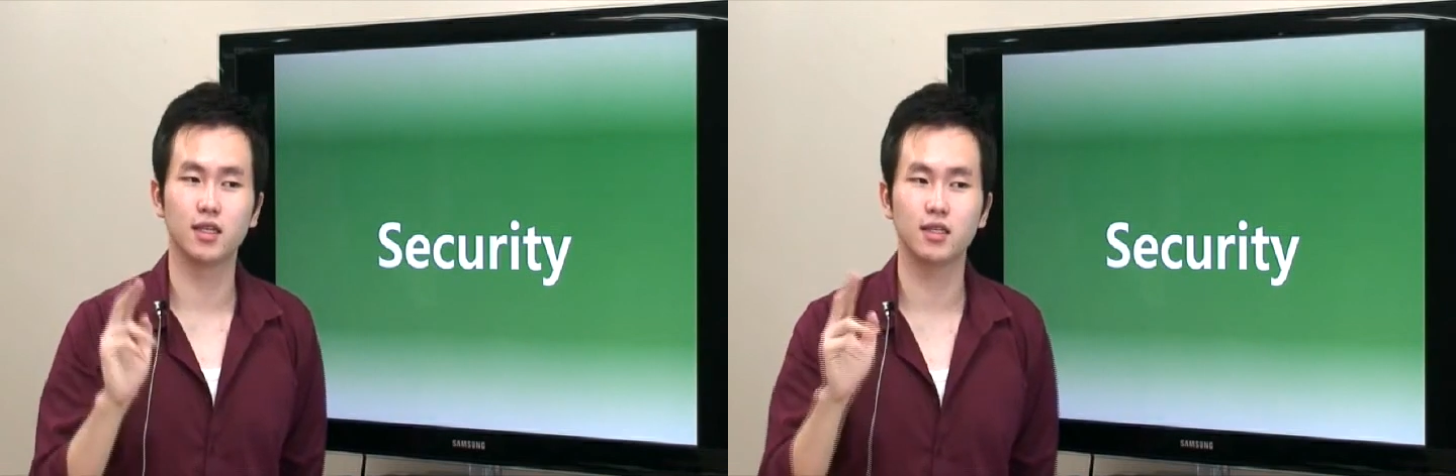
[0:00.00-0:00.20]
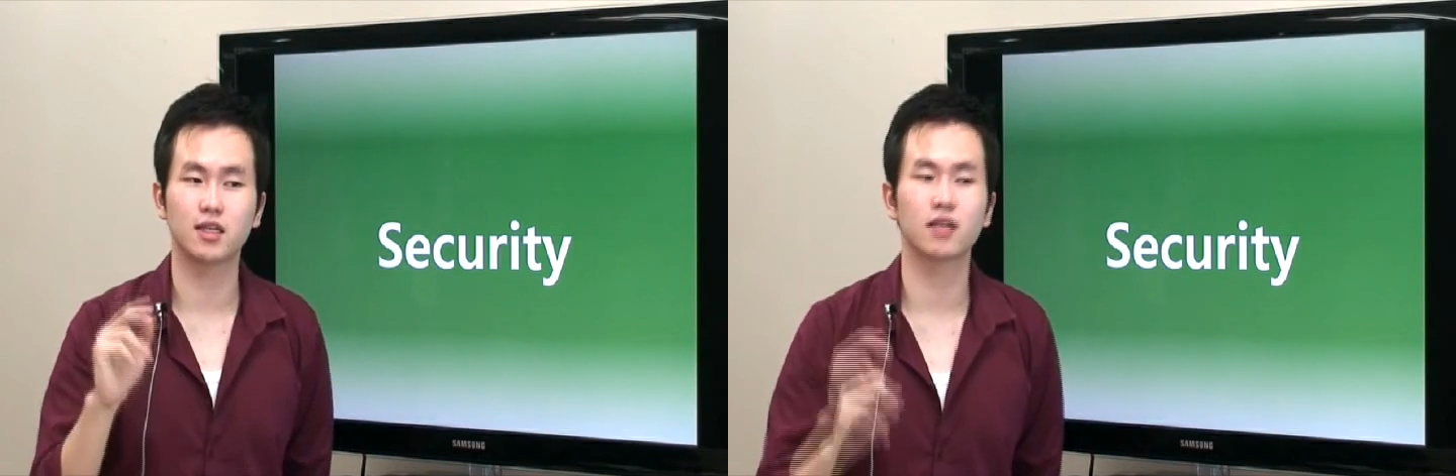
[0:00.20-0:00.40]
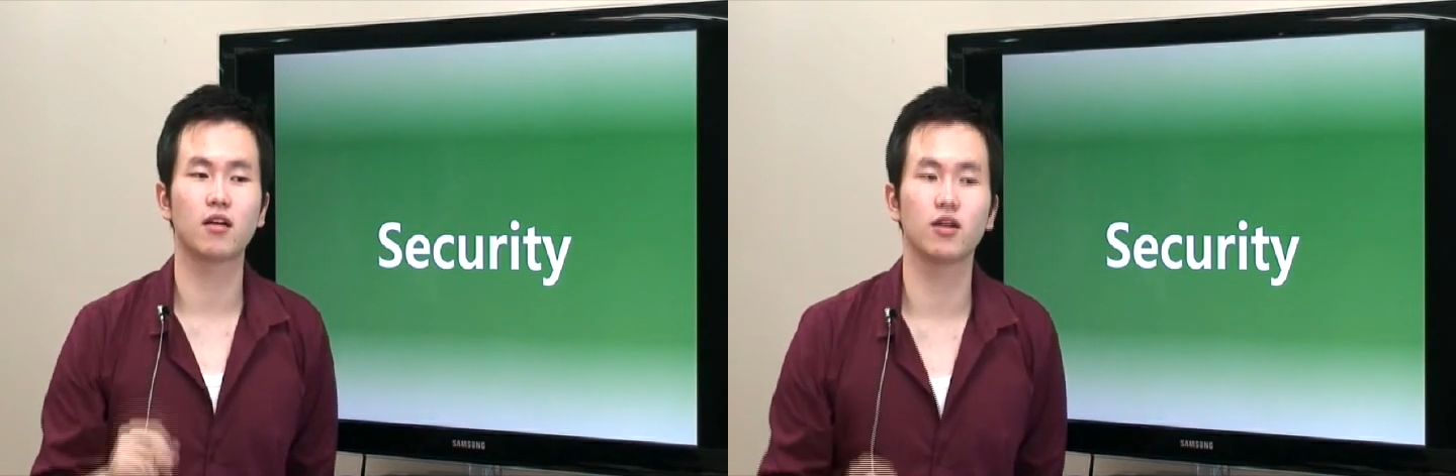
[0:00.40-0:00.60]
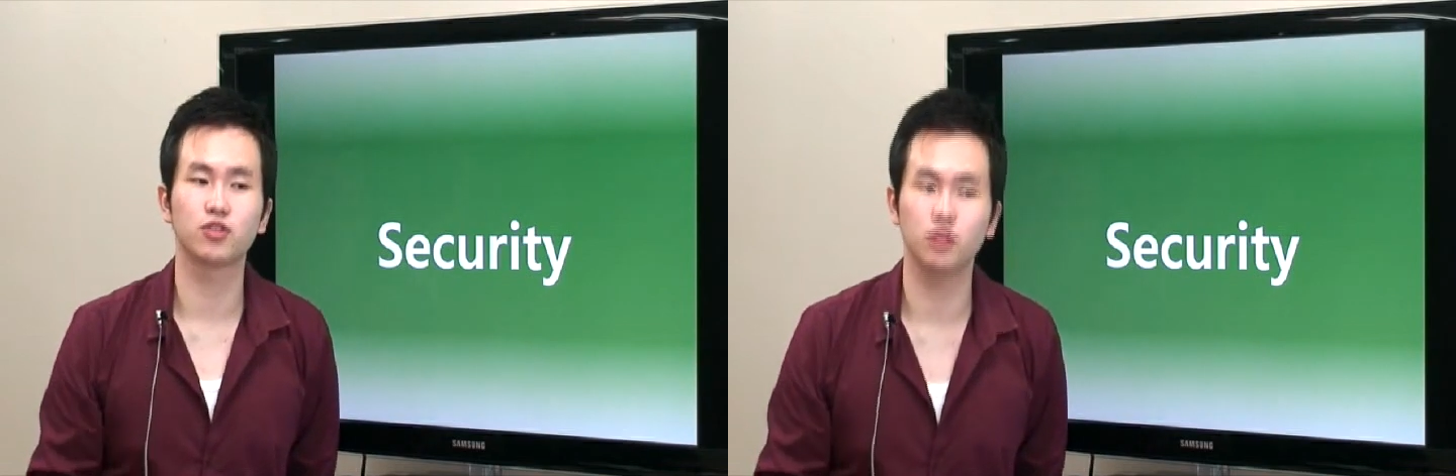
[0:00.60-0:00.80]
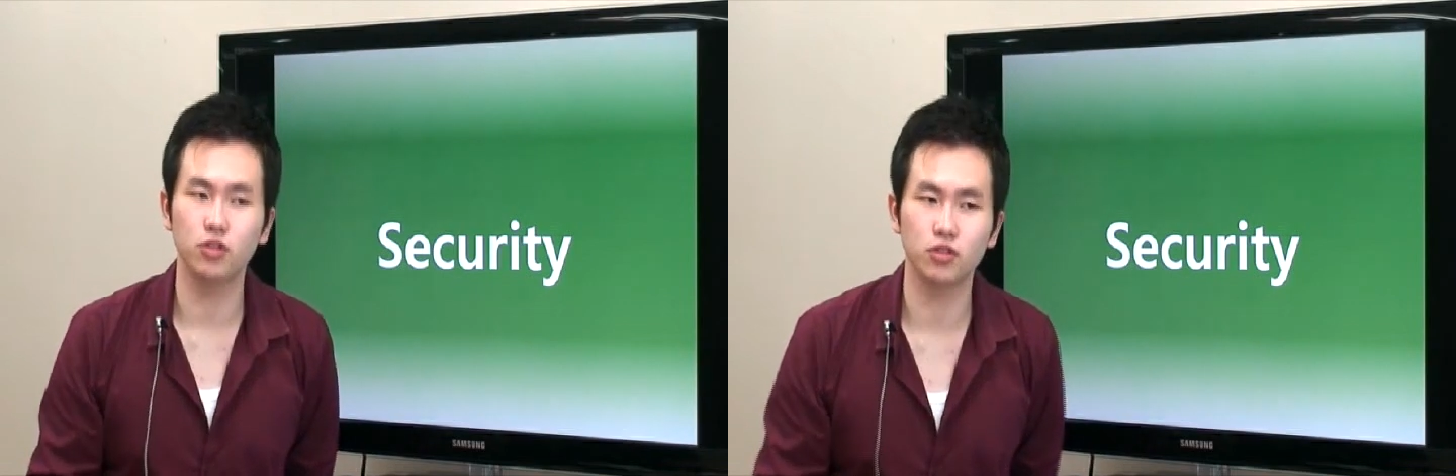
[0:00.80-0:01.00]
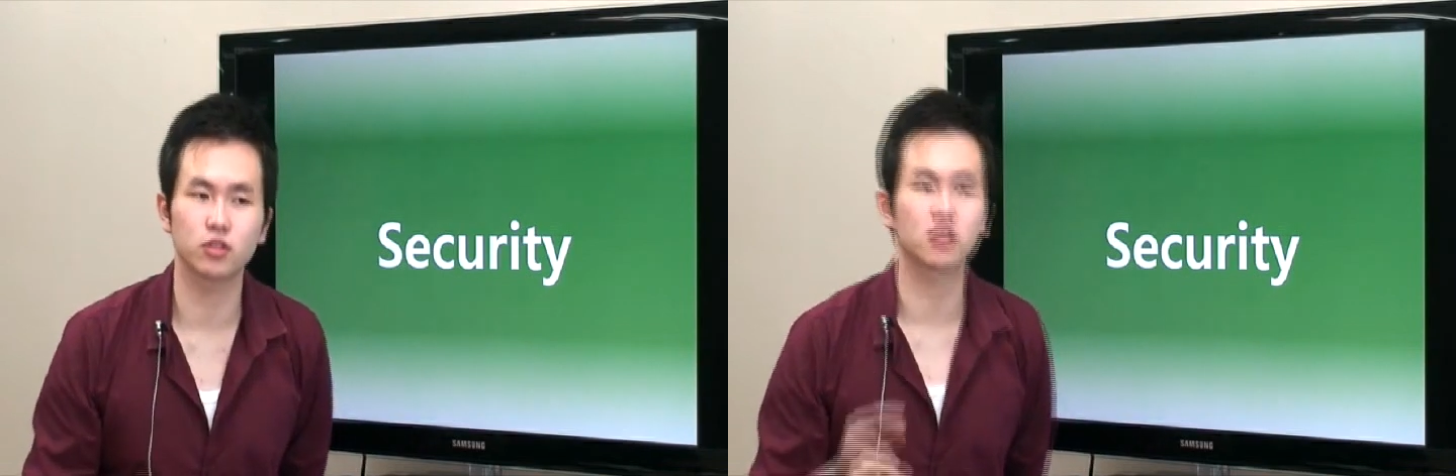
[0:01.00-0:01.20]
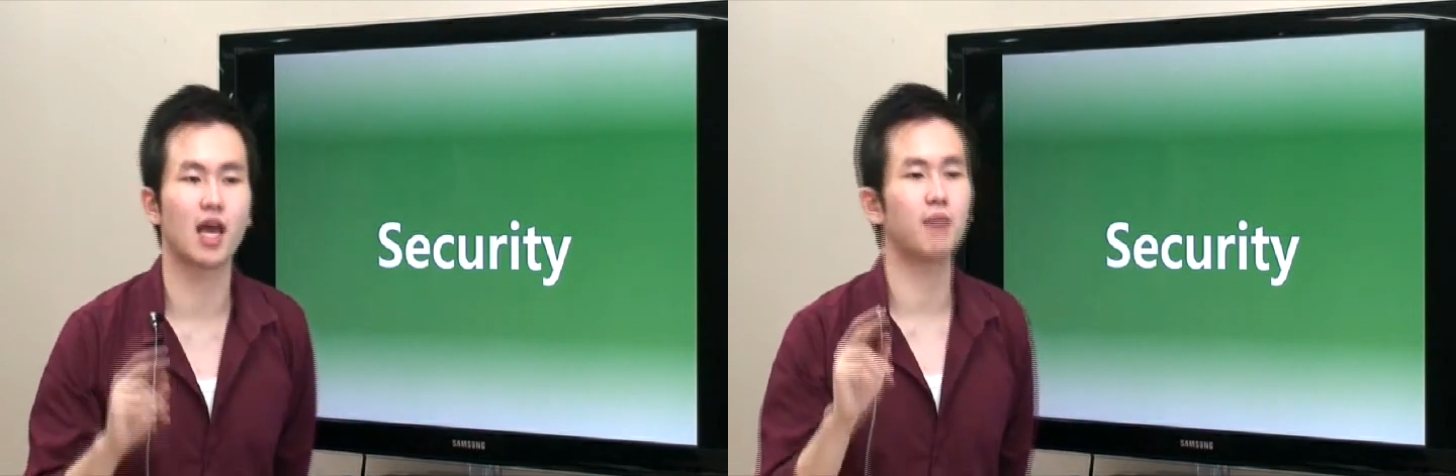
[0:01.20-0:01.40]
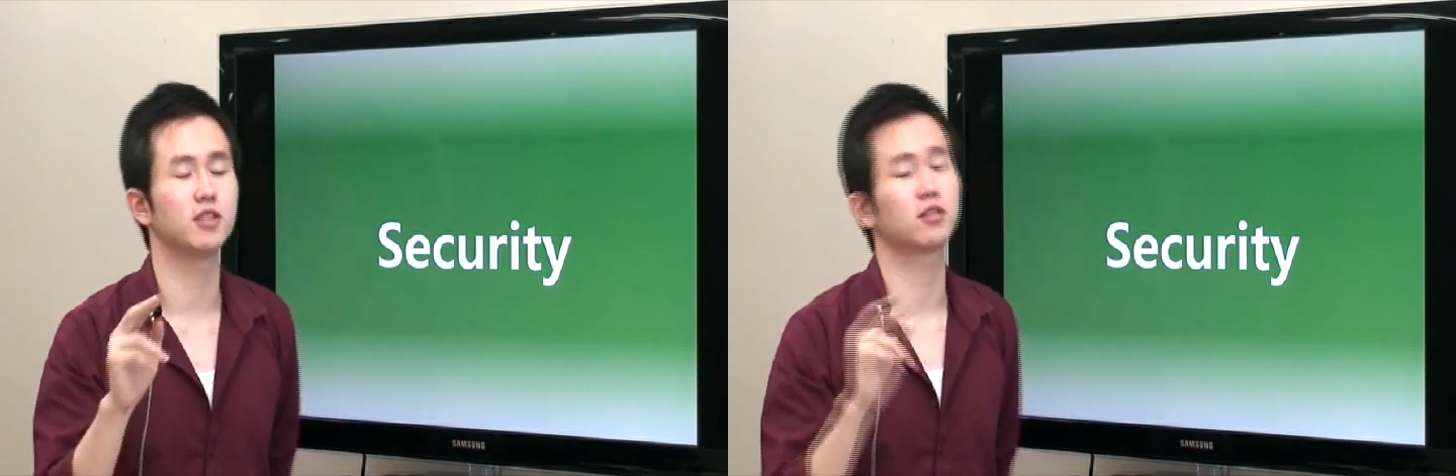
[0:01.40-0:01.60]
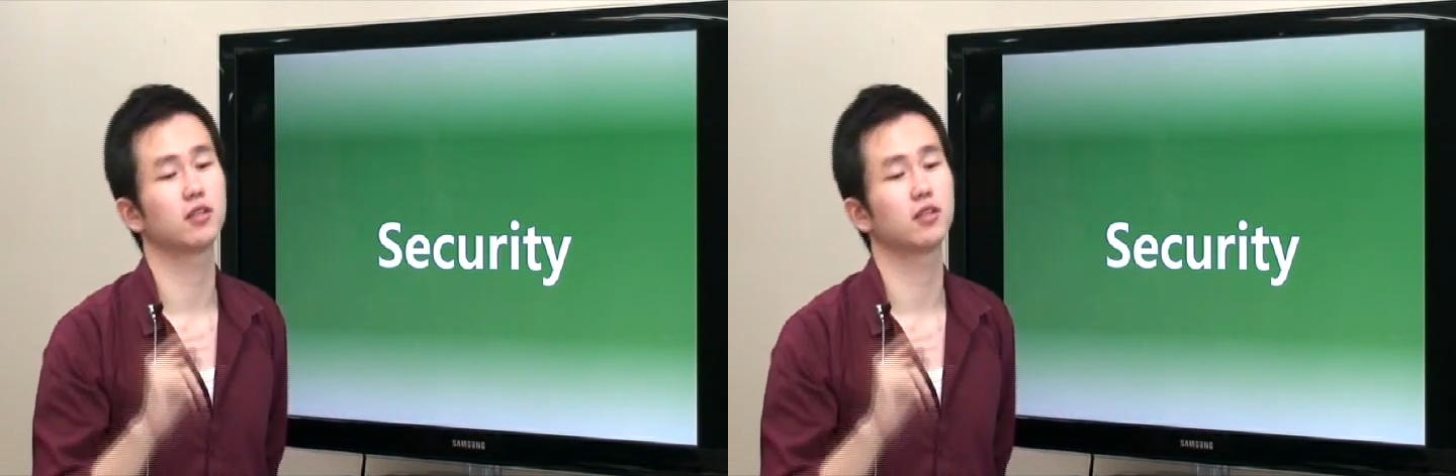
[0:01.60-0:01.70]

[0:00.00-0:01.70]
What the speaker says: This can cause huge damage